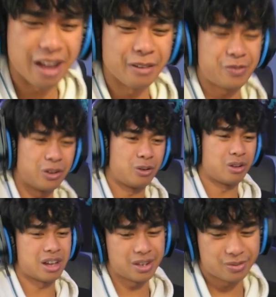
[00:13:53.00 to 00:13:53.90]
I feel
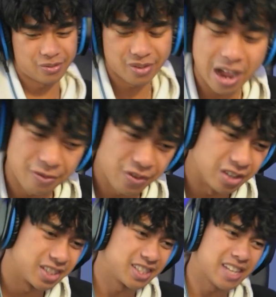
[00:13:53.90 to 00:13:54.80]

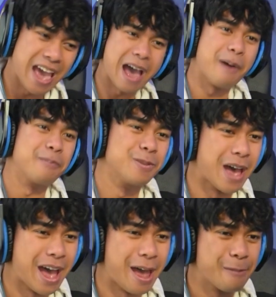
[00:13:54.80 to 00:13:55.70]
scammed,
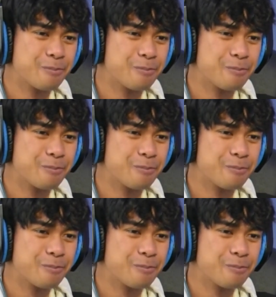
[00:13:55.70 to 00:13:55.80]
man.